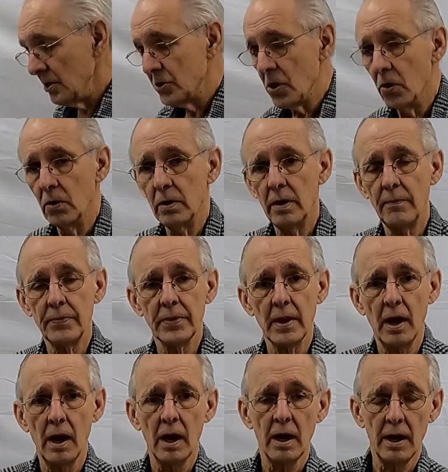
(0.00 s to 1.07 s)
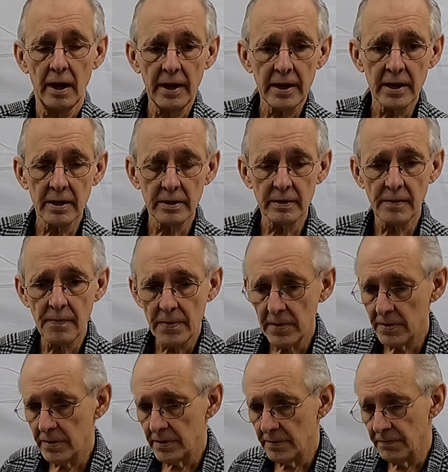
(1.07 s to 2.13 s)
So
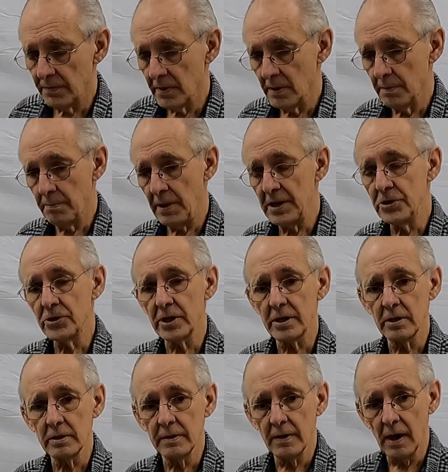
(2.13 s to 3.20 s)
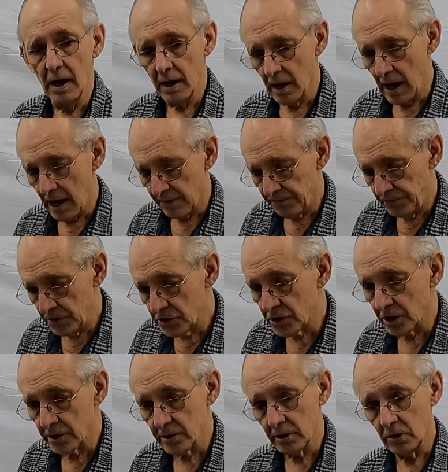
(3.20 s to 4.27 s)
the basic
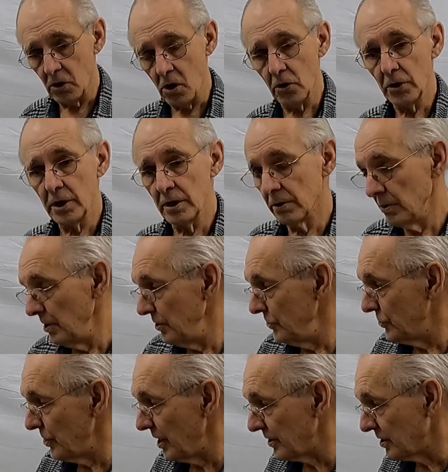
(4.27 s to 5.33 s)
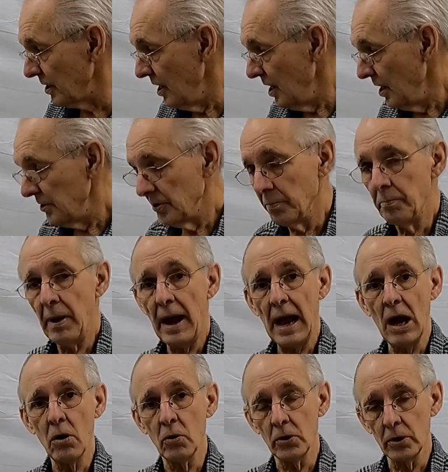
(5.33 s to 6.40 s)
physics law here is that the
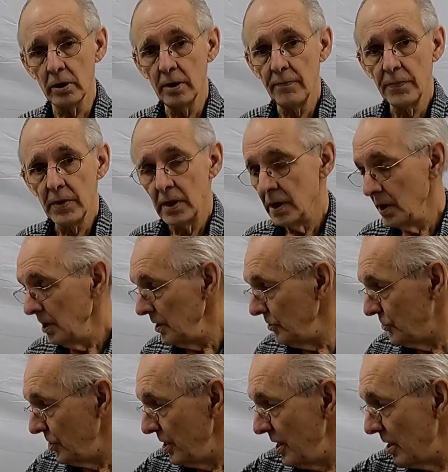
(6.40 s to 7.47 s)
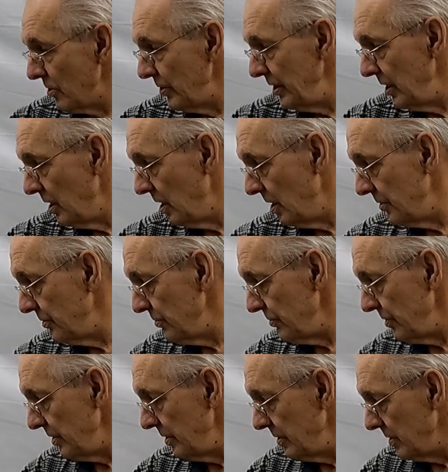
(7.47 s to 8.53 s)
power is the area under
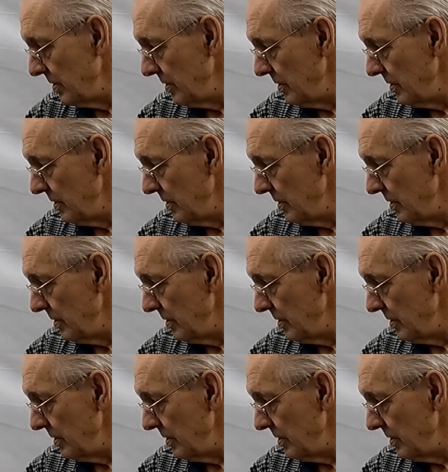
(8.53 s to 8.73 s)
the